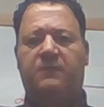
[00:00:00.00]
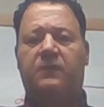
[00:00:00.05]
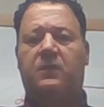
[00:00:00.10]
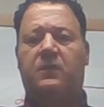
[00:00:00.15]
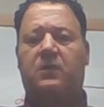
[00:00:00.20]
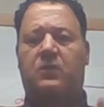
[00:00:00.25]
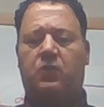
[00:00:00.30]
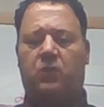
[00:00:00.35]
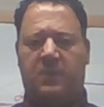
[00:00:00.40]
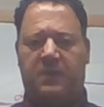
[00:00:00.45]
for
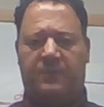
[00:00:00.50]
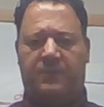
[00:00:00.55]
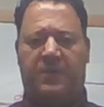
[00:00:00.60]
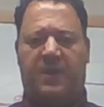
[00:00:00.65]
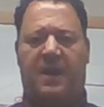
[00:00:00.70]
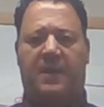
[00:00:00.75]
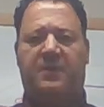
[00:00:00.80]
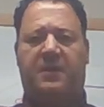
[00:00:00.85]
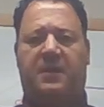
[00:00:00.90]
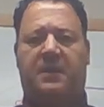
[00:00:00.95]
the cooling
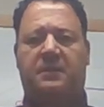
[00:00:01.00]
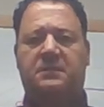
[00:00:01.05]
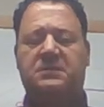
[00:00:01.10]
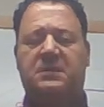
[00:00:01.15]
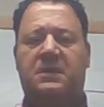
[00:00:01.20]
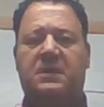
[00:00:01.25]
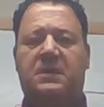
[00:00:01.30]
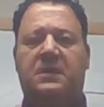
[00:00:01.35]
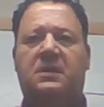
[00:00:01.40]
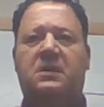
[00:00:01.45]
property.
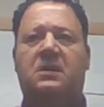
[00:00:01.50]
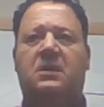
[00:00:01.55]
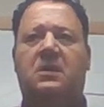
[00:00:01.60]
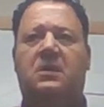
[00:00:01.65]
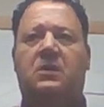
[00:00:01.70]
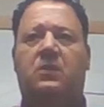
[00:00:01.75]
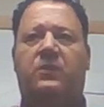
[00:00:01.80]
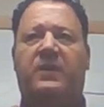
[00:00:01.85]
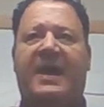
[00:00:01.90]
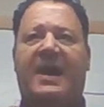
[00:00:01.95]

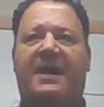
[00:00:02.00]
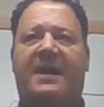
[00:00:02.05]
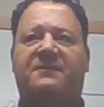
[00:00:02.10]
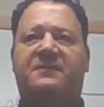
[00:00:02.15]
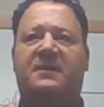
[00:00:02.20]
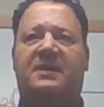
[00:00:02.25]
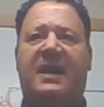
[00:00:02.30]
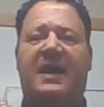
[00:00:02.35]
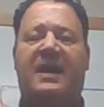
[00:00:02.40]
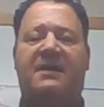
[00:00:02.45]
We
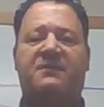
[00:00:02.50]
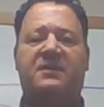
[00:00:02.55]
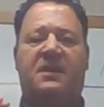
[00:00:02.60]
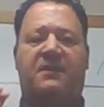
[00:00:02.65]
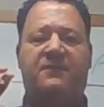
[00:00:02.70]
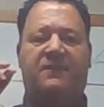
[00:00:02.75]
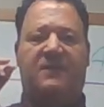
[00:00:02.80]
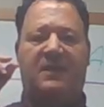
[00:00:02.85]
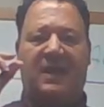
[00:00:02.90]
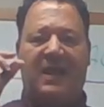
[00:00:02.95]
have to have
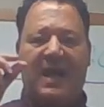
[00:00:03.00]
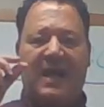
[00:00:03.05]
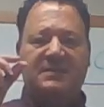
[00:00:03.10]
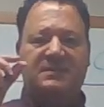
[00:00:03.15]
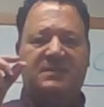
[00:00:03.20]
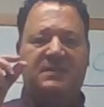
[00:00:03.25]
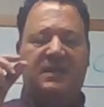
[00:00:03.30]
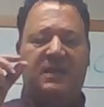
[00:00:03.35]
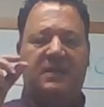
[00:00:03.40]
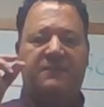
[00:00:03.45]
enough
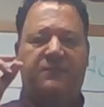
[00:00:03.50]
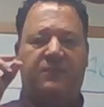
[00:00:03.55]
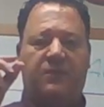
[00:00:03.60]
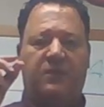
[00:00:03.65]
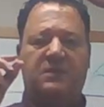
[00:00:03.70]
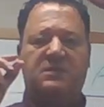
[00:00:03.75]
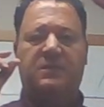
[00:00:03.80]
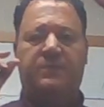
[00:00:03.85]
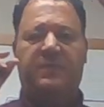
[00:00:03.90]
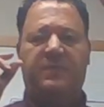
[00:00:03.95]
velocity
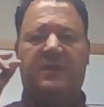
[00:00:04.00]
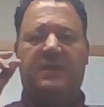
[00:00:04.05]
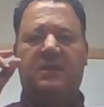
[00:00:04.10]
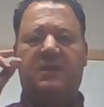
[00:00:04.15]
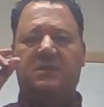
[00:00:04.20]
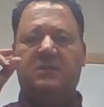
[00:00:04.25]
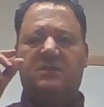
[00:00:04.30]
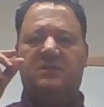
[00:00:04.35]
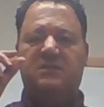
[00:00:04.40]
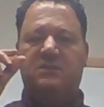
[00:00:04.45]
for it to
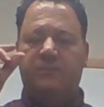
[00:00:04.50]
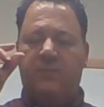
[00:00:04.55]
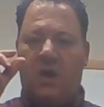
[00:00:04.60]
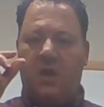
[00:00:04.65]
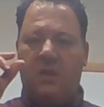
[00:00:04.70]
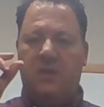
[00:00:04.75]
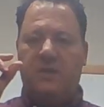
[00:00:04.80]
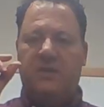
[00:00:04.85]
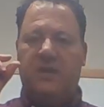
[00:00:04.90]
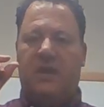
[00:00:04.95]
be
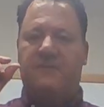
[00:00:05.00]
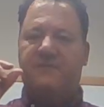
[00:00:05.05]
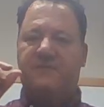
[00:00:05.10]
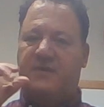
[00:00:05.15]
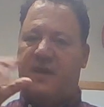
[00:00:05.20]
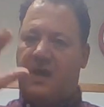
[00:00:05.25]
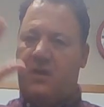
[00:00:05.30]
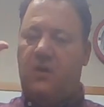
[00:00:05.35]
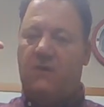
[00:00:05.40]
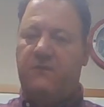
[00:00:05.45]
small enough,
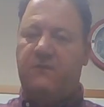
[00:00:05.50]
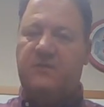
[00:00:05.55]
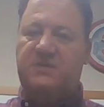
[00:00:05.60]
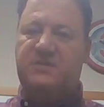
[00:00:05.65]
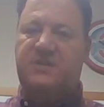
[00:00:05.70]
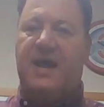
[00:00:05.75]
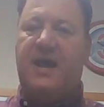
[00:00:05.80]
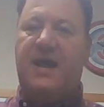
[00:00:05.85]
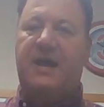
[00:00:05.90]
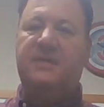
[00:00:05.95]
not
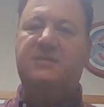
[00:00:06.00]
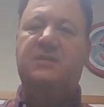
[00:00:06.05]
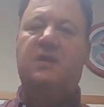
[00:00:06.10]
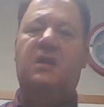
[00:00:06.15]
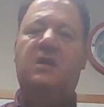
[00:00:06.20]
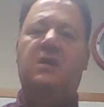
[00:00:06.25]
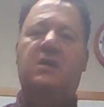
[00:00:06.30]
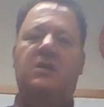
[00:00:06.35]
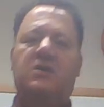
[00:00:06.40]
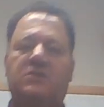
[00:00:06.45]
oversized,